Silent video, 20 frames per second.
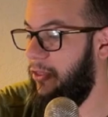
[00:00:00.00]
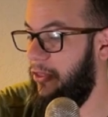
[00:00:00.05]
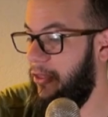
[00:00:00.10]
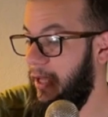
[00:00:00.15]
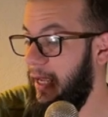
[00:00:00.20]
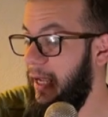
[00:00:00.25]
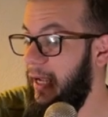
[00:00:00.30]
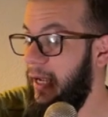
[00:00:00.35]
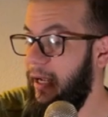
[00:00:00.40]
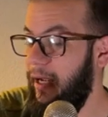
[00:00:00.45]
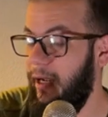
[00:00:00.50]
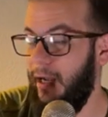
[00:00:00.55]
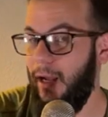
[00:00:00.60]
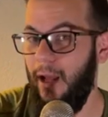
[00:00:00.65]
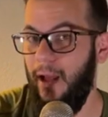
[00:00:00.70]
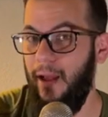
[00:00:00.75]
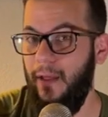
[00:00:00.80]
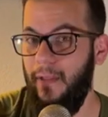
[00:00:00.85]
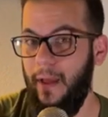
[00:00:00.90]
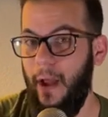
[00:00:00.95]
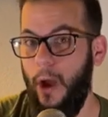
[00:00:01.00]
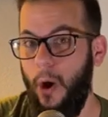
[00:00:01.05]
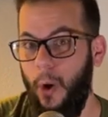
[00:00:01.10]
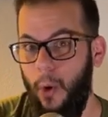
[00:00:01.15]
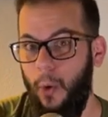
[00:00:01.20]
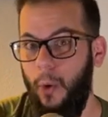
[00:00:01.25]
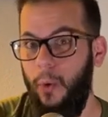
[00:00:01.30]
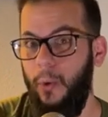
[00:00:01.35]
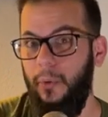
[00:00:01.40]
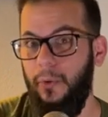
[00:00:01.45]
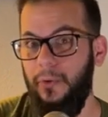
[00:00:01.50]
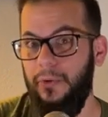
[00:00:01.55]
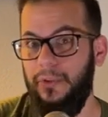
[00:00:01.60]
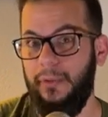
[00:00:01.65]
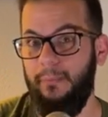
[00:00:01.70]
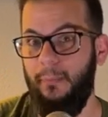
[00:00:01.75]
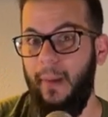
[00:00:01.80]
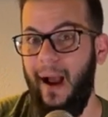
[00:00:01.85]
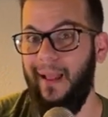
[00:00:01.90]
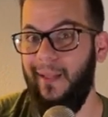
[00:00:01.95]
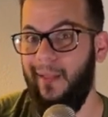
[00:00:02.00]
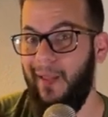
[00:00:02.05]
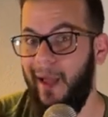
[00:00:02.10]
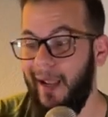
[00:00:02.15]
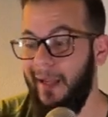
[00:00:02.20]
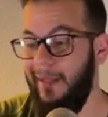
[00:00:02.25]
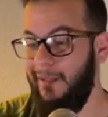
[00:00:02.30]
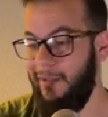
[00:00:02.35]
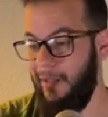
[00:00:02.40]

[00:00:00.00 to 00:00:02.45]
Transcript: thing that holds my light